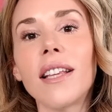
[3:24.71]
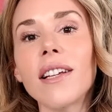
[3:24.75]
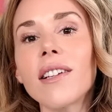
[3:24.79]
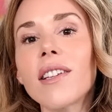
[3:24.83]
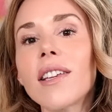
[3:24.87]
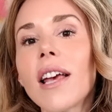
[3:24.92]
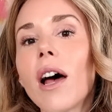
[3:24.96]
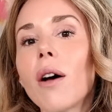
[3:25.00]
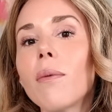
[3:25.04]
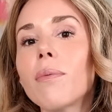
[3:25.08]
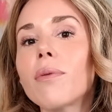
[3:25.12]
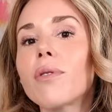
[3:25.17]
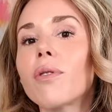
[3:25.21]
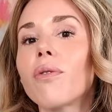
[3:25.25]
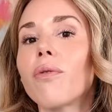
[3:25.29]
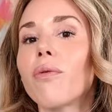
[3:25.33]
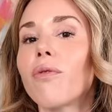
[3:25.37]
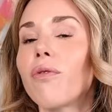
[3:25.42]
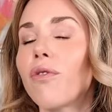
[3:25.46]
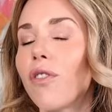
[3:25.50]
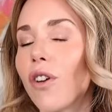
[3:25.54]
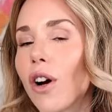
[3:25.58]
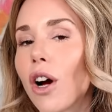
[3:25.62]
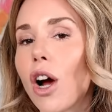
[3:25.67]
This helps
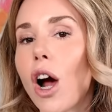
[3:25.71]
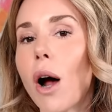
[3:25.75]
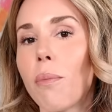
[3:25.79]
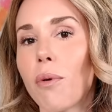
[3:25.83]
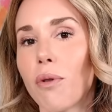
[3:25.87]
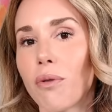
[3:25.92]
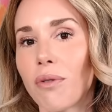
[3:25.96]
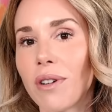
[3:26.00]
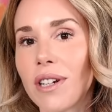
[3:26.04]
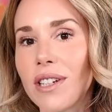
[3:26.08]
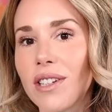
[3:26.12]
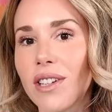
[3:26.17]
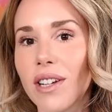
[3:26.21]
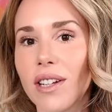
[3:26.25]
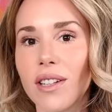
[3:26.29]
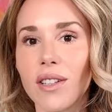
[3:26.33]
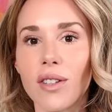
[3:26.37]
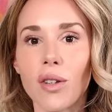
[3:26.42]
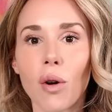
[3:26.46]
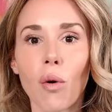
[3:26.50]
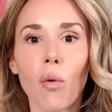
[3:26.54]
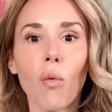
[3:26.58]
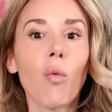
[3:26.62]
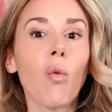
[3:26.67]
for a couple
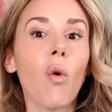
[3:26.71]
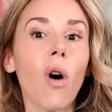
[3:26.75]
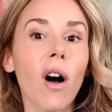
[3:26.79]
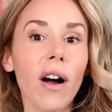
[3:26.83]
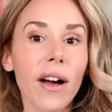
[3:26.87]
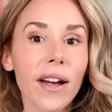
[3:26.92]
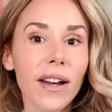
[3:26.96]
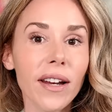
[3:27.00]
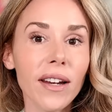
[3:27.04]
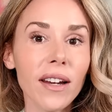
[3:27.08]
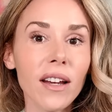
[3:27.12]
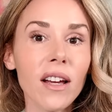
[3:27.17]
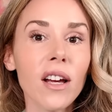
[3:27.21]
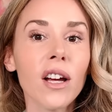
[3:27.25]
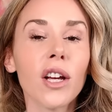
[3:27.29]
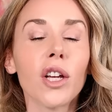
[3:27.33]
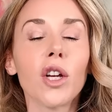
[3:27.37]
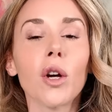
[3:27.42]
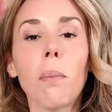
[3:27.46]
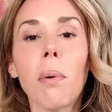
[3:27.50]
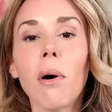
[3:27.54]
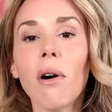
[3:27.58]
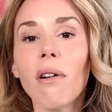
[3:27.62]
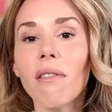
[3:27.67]
reasons. One,
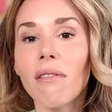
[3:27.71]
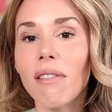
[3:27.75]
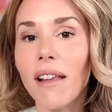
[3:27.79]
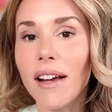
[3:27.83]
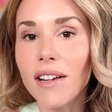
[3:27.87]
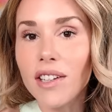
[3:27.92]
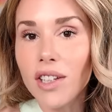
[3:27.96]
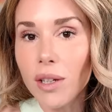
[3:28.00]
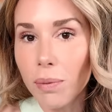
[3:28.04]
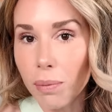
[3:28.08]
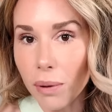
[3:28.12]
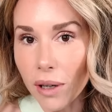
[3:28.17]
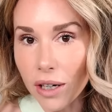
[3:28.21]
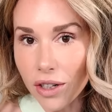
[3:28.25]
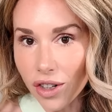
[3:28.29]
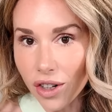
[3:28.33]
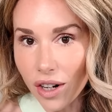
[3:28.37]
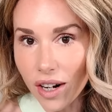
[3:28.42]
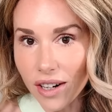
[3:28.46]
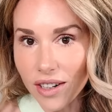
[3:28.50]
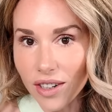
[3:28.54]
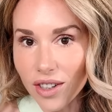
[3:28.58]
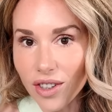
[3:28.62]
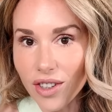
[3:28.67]
you'll put less
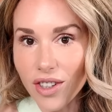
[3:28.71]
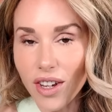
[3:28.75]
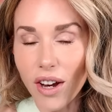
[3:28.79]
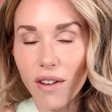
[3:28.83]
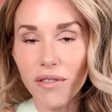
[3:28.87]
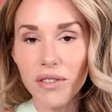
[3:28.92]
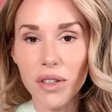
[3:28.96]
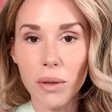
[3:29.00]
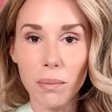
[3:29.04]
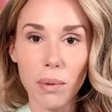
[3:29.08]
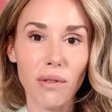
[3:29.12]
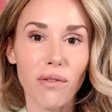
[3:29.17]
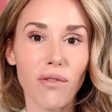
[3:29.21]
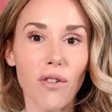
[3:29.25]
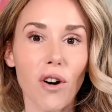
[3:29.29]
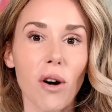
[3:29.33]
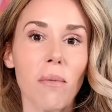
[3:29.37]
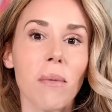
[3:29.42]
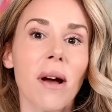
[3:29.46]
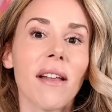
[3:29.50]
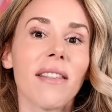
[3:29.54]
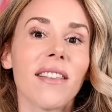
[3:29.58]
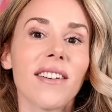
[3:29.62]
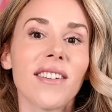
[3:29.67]
pressure on yourself to
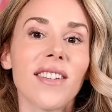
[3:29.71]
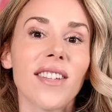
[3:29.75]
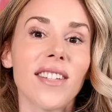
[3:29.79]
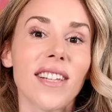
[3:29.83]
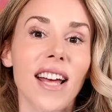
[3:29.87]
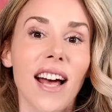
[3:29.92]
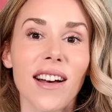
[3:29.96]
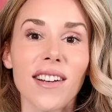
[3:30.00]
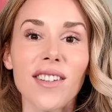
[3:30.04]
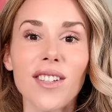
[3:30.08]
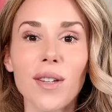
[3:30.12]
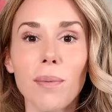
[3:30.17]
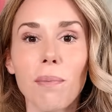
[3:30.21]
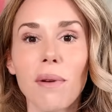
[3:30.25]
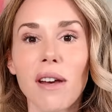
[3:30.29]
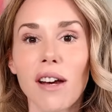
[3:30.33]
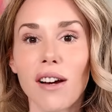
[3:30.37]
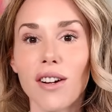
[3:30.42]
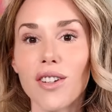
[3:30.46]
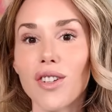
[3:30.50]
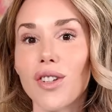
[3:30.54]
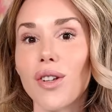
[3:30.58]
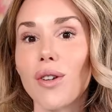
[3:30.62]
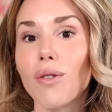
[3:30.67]
perform on this test
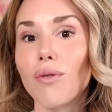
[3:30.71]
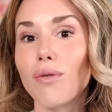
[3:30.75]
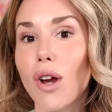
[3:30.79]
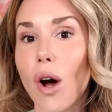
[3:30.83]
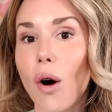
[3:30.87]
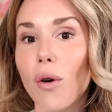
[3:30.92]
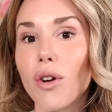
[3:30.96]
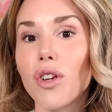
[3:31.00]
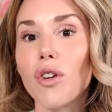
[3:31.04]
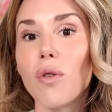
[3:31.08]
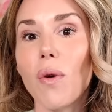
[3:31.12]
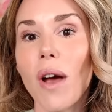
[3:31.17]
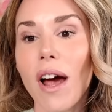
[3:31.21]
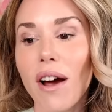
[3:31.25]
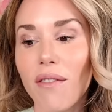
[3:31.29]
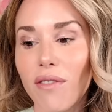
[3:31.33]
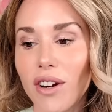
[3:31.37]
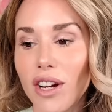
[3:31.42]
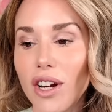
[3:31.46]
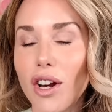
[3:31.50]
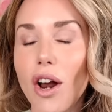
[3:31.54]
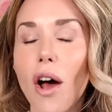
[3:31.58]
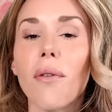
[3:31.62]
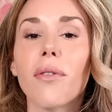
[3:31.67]
because you know you have
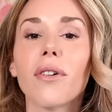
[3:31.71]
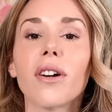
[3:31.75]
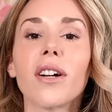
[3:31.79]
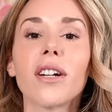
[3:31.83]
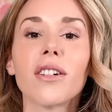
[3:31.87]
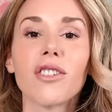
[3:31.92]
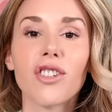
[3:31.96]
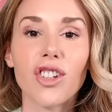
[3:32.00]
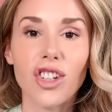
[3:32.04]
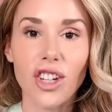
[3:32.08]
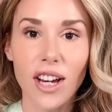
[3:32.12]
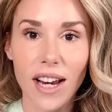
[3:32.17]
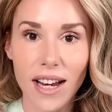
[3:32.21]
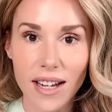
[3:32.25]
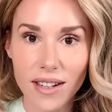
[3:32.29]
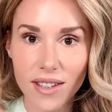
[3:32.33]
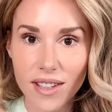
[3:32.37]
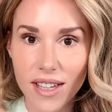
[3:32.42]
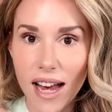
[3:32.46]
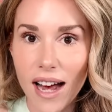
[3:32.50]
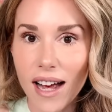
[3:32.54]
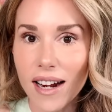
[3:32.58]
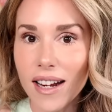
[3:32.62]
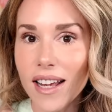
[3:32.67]
another
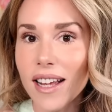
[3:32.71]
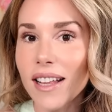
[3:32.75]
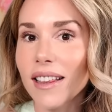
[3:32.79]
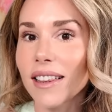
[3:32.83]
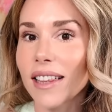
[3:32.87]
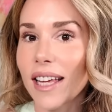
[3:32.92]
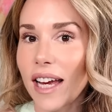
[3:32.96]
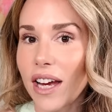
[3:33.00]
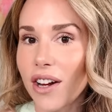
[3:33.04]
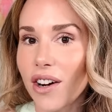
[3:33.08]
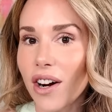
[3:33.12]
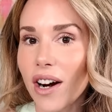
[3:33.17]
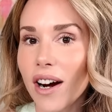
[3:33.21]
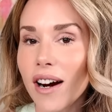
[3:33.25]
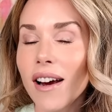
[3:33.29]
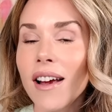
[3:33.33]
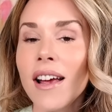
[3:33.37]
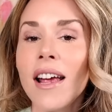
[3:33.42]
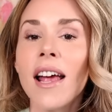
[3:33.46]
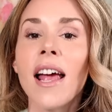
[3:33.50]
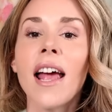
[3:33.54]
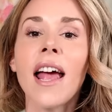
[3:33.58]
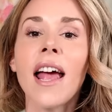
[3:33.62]
chance at it later.